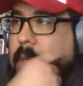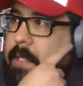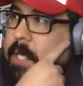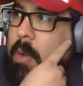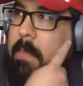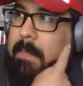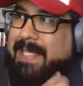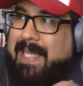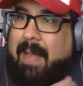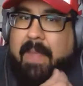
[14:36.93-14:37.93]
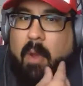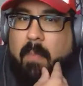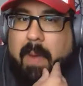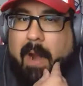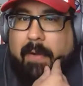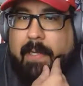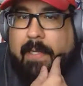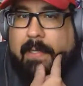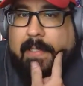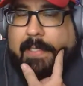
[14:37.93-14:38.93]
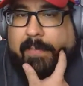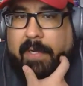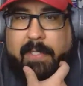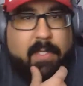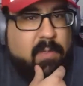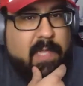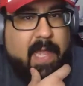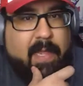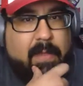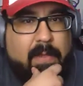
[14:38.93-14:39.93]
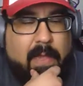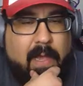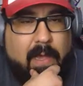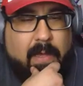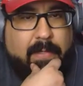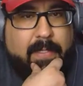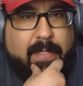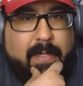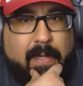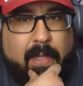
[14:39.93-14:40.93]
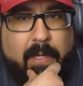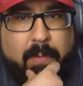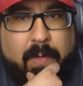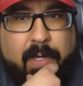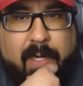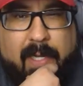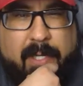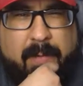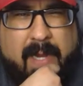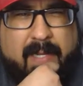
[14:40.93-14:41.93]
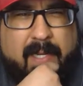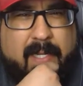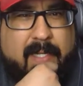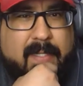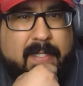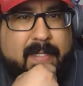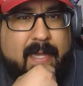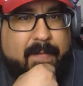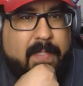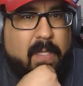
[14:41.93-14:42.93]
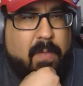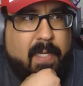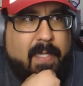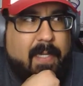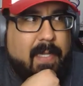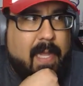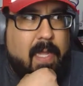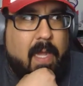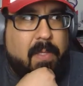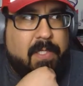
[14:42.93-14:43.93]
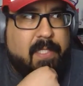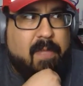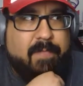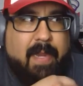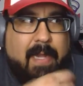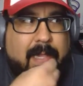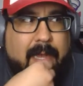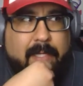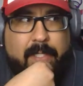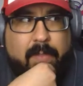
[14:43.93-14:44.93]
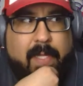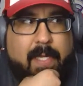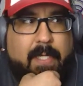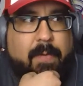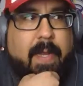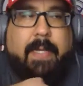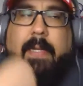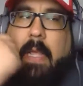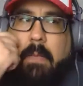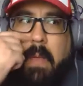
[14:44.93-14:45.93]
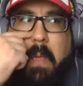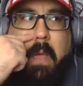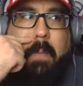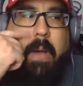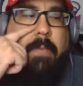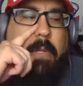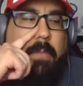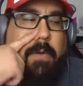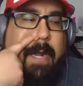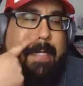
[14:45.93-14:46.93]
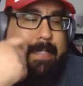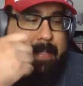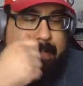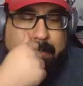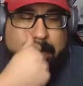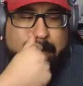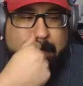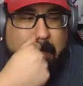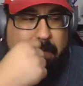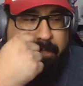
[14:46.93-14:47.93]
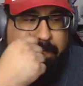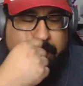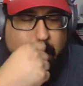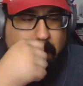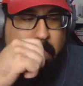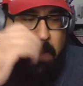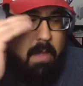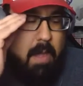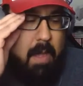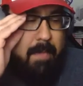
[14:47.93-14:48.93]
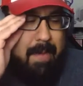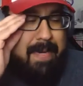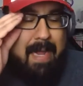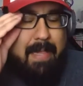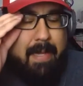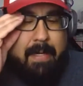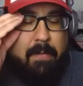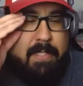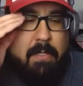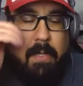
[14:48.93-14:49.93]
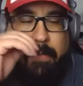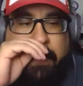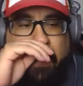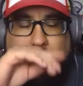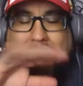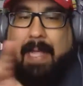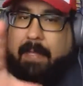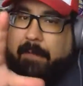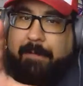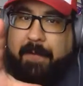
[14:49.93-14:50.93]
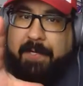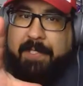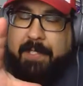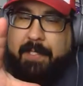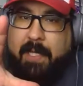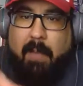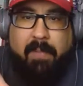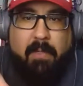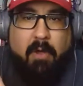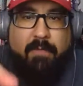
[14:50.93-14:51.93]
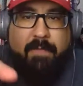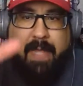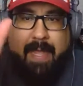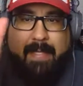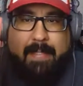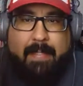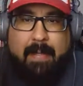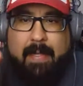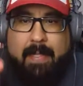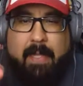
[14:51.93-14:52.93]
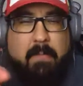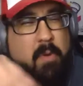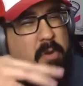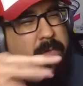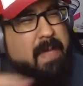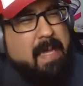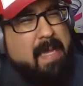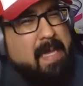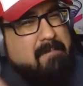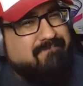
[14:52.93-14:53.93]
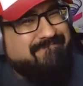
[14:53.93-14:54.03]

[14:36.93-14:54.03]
so Masami Obari is the person who did like a lot of the work, and he directed it and stuff. So he did like other stuff that I like too. Like he directed like Bubblegum Crisis and stuff. So I mean, I liked it. It was cool. I liked the first couple OVAs. The movie,